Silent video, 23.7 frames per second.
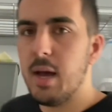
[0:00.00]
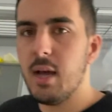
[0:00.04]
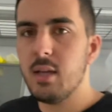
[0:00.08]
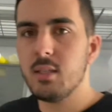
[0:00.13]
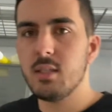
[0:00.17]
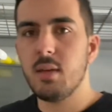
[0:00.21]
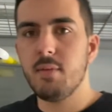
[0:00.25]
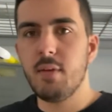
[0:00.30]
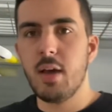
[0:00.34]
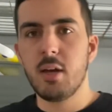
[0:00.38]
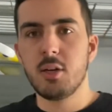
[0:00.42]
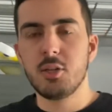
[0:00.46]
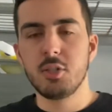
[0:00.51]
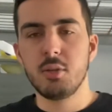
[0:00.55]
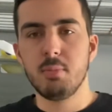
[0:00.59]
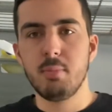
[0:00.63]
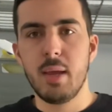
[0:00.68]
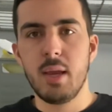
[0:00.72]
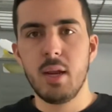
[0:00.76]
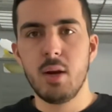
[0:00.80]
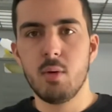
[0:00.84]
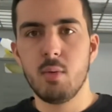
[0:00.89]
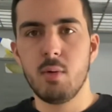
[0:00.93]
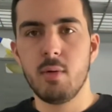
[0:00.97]
I've actually
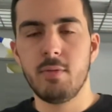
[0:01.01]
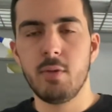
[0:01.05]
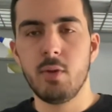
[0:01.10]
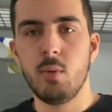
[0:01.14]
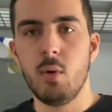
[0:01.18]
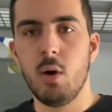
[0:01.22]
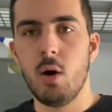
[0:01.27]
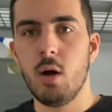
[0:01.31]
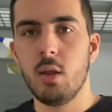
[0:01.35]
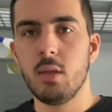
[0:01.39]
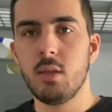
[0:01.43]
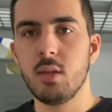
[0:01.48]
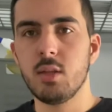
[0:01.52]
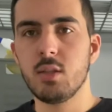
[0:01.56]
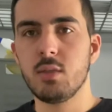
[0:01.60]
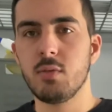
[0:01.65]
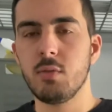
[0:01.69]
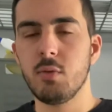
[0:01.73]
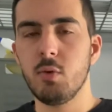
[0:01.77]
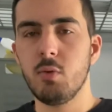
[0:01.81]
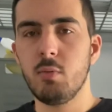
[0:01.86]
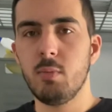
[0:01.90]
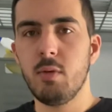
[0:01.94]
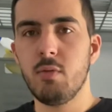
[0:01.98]
made a review on this
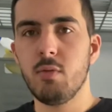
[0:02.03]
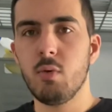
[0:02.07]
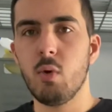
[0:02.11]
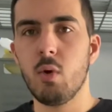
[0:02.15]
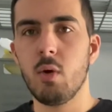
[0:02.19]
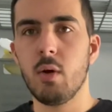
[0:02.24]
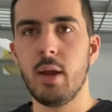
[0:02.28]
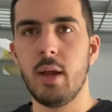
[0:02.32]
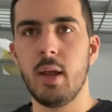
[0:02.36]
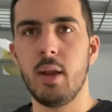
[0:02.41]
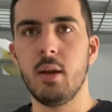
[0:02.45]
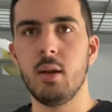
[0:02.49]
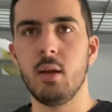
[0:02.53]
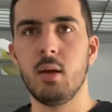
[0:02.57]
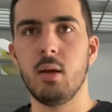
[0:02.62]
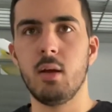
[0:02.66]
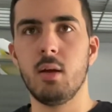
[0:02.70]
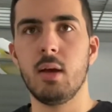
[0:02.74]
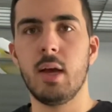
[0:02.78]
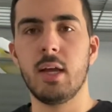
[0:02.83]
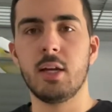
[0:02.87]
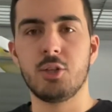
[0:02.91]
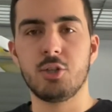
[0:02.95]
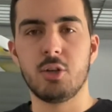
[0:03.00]
food before, and
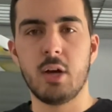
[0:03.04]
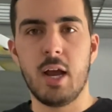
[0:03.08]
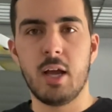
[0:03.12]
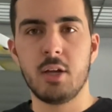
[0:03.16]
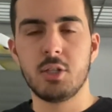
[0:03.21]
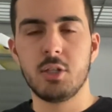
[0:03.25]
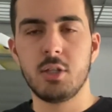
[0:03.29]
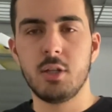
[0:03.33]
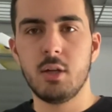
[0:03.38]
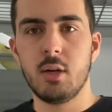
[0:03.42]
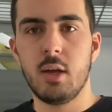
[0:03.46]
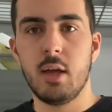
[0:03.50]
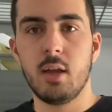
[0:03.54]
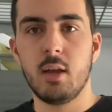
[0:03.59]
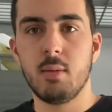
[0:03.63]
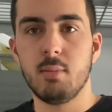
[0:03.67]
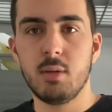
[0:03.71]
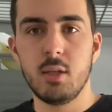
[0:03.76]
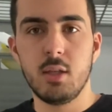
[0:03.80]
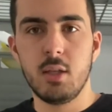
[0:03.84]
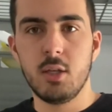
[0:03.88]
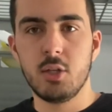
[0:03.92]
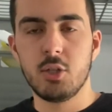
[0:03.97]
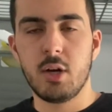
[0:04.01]
I trashed it. I
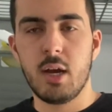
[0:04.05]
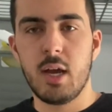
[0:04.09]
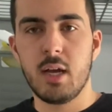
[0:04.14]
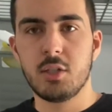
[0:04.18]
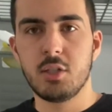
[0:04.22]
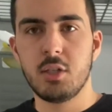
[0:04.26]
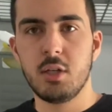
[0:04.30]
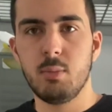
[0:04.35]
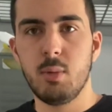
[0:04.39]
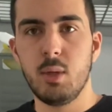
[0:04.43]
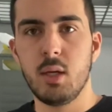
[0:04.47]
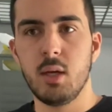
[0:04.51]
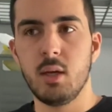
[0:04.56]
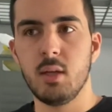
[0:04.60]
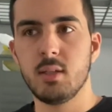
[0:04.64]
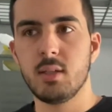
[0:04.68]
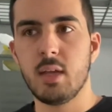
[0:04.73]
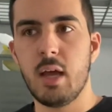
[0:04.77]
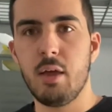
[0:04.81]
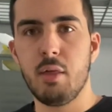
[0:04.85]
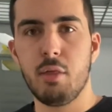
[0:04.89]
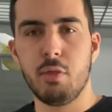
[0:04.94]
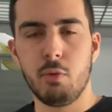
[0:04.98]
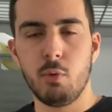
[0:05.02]
completely trashed it because
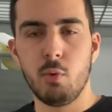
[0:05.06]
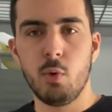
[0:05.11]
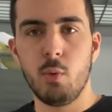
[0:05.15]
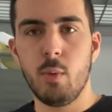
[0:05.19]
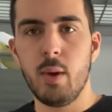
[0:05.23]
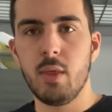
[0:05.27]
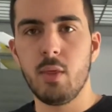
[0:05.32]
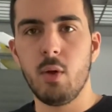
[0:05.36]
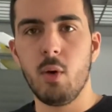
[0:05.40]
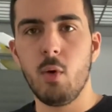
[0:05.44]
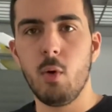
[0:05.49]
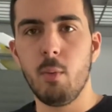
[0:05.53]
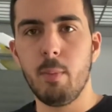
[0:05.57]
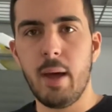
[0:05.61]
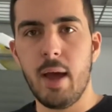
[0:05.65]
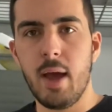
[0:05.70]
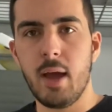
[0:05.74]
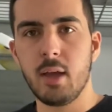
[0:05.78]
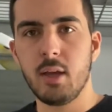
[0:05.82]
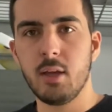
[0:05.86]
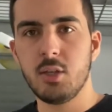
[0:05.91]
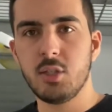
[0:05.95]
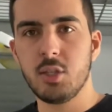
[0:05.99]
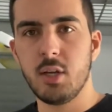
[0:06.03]
I threw away the whole
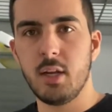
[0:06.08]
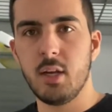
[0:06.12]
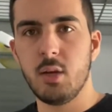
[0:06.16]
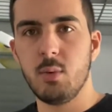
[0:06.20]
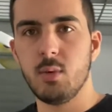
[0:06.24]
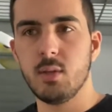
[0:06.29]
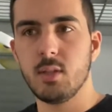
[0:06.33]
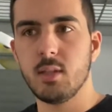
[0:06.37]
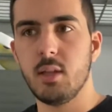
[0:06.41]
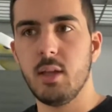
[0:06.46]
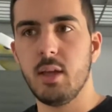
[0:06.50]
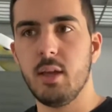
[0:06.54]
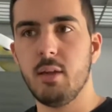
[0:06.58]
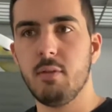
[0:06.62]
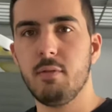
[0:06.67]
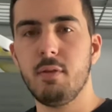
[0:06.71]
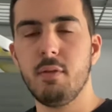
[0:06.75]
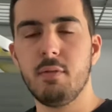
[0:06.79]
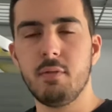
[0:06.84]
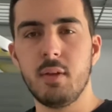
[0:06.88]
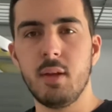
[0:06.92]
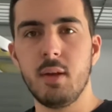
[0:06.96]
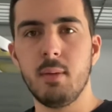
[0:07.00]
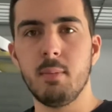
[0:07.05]
package and it was like
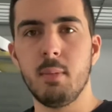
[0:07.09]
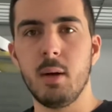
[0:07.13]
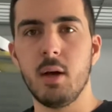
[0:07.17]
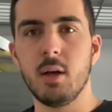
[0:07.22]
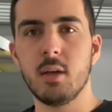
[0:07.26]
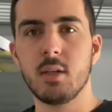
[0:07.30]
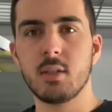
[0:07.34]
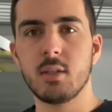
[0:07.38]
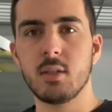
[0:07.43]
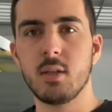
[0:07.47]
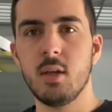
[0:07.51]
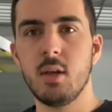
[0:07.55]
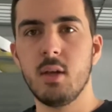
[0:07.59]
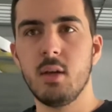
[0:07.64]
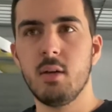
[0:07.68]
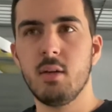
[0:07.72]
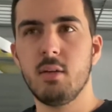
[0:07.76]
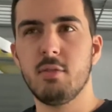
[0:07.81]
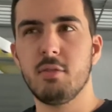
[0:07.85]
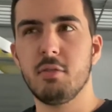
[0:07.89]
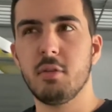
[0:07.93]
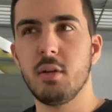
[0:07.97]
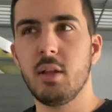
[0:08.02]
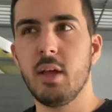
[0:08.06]
15 bucks
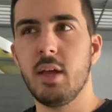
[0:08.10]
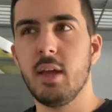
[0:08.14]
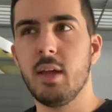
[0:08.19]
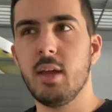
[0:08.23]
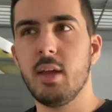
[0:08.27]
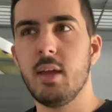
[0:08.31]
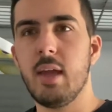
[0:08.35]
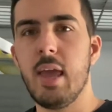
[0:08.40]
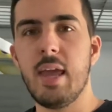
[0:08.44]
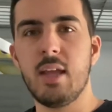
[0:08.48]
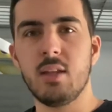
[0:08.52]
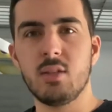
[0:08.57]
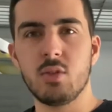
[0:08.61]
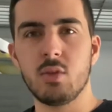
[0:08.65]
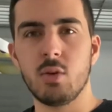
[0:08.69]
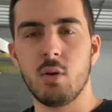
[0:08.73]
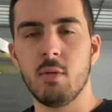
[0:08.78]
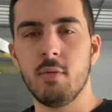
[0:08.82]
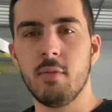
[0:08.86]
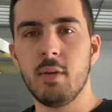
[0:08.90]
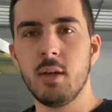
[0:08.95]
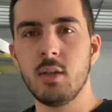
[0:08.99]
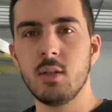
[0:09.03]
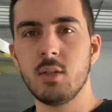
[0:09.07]
for like 8
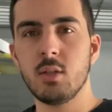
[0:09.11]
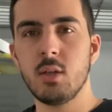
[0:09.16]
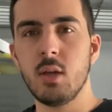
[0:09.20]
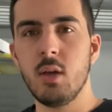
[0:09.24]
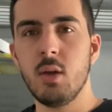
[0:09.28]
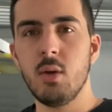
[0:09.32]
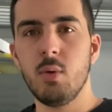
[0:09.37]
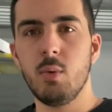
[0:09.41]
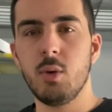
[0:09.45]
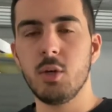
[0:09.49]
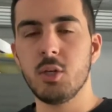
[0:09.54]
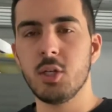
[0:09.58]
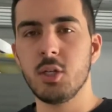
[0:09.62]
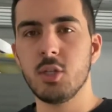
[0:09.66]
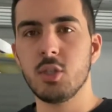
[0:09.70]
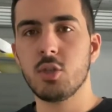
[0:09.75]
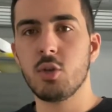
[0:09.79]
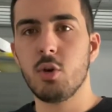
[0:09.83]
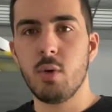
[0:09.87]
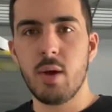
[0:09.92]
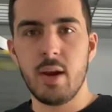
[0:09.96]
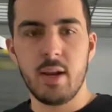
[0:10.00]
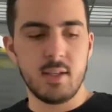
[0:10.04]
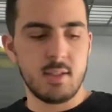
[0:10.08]
servings, which is
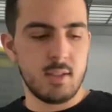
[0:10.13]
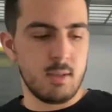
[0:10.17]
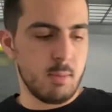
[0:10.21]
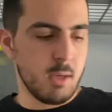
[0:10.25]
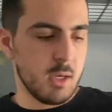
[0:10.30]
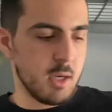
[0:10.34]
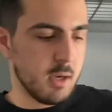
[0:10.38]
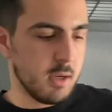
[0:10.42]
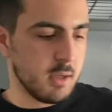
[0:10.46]
crazy because